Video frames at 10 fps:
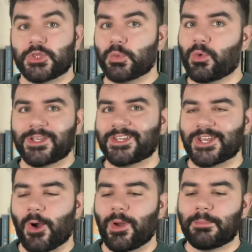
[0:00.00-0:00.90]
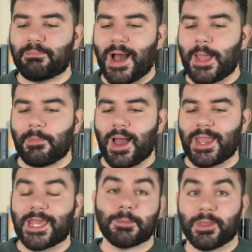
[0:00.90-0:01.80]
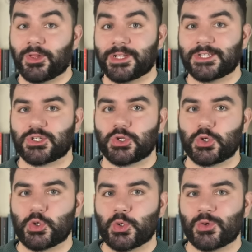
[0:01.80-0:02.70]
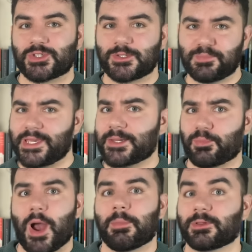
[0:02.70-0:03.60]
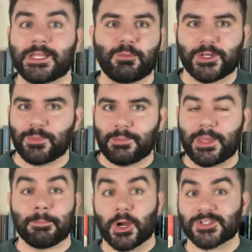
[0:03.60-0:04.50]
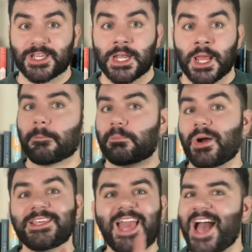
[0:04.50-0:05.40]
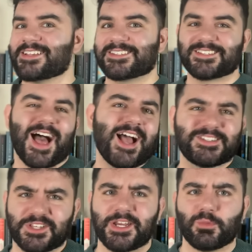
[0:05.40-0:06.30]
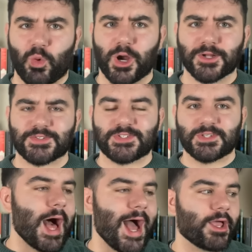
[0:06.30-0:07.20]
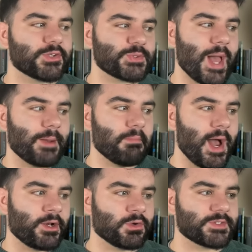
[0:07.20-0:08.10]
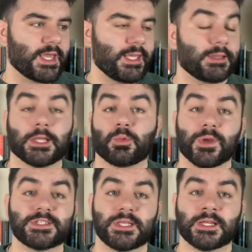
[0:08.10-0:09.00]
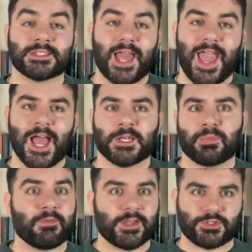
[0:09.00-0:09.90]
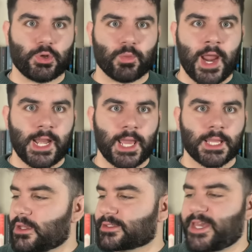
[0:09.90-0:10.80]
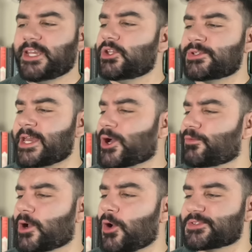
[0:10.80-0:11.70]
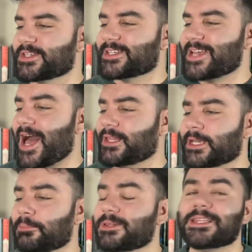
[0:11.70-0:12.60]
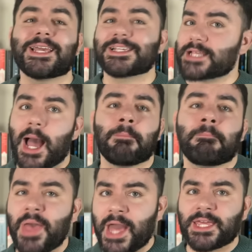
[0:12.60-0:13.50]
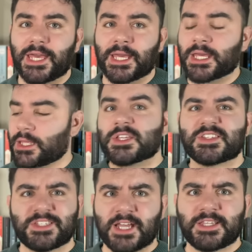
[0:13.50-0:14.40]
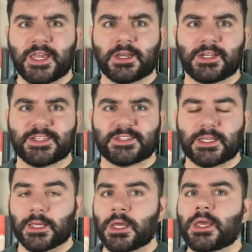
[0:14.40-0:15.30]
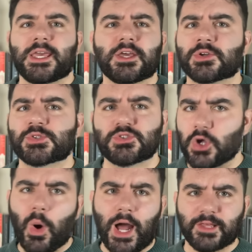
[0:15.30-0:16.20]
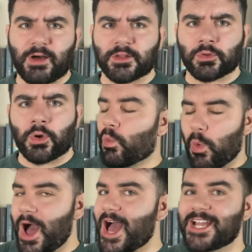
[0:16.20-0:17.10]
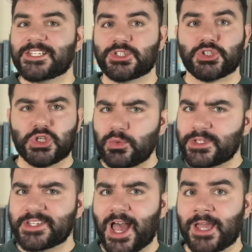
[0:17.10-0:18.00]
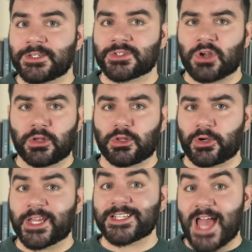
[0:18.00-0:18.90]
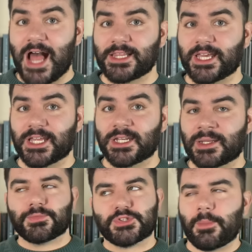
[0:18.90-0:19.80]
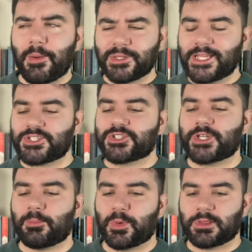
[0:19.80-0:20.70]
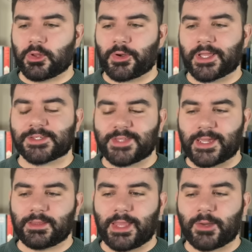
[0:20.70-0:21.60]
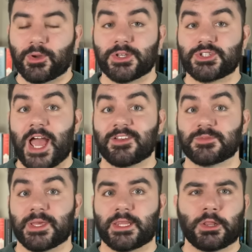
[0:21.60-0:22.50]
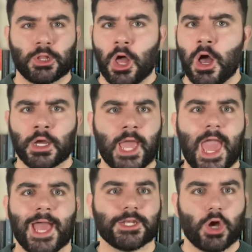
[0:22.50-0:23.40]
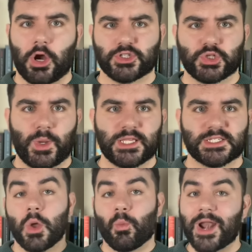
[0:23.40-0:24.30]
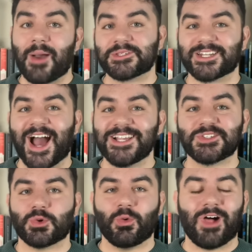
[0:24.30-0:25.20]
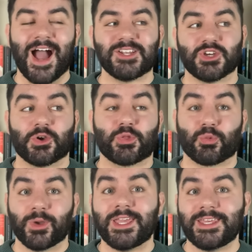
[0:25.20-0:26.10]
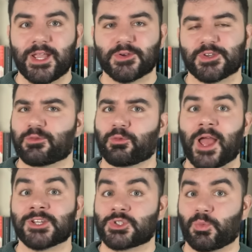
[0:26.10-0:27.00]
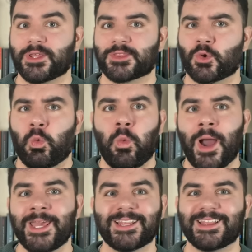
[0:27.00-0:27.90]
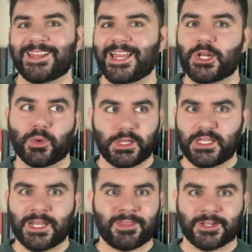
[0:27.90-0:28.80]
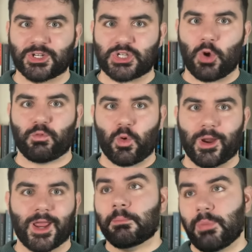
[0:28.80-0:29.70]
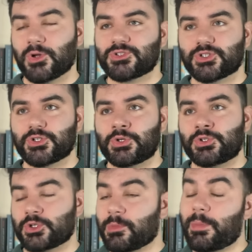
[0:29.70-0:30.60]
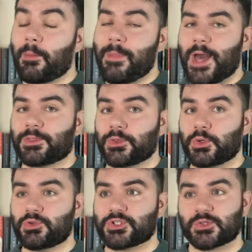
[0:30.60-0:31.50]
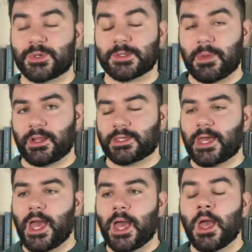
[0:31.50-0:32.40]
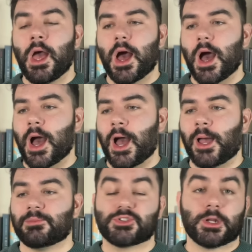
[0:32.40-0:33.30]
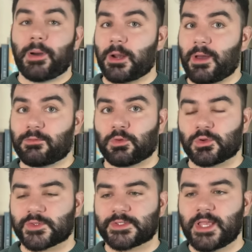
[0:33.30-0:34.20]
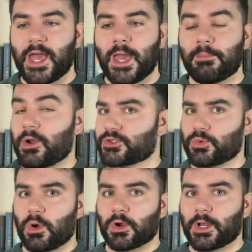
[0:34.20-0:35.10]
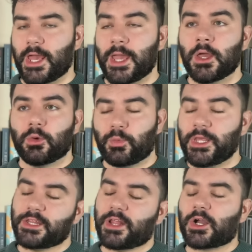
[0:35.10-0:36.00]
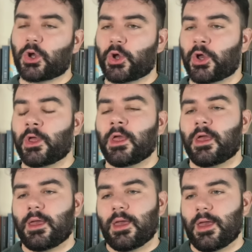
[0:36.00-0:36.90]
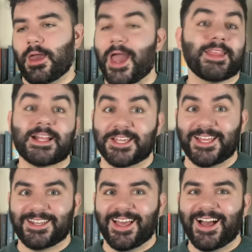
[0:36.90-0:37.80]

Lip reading: You wouldn't know it by my inability to speak properly when you meet me in person, but yes, I studied words. I also had minors in linguistics and professional writing. Can you take over hosting Italia? Please, I'm begging. Siete in crisi. Io sto arrivando. Why did you decide to start learning Italian? So my relationship with learning a second language has been long and arduous. When I was in high school, I took 3 years of French with quite literally nothing to show for it. Bonjour, je m'appelle Matthew, je suis américain. Je ne parle pas français, parles-tu anglais? Oui, d'accord. And that's it.